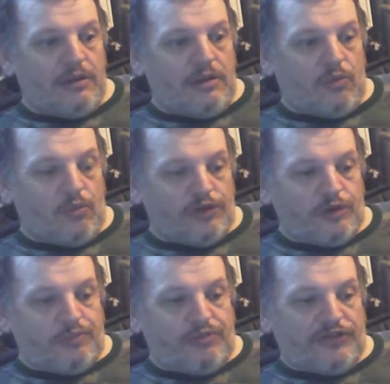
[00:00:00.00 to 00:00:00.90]
When
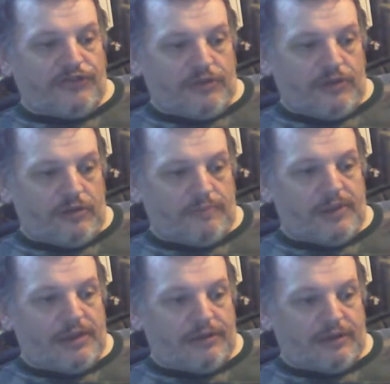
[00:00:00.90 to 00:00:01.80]
you press the
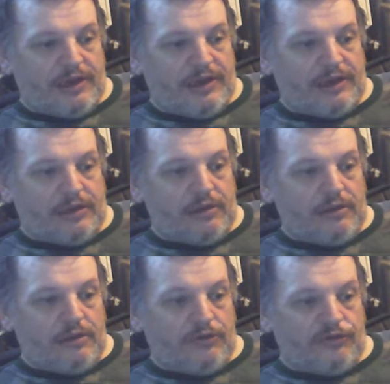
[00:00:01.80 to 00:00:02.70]
button in
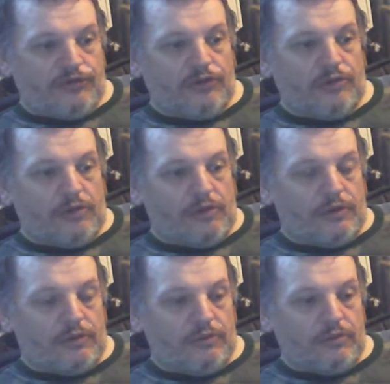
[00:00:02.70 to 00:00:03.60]
to turn the light
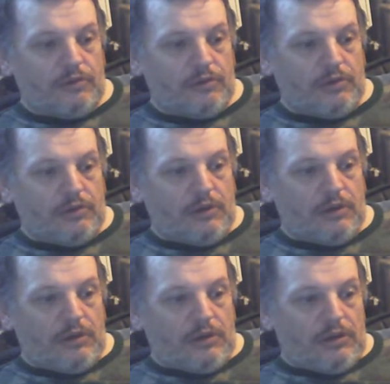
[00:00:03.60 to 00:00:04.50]
on,
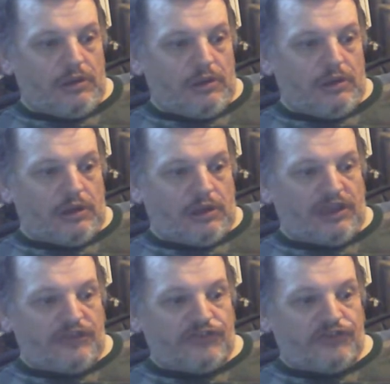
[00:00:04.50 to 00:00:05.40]
it
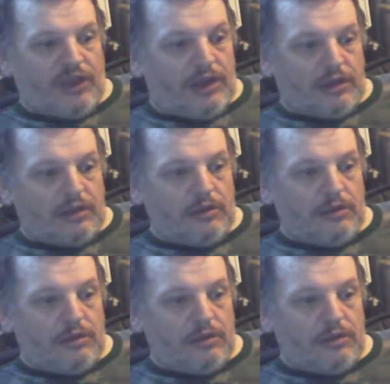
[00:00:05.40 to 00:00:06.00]
gets stuck.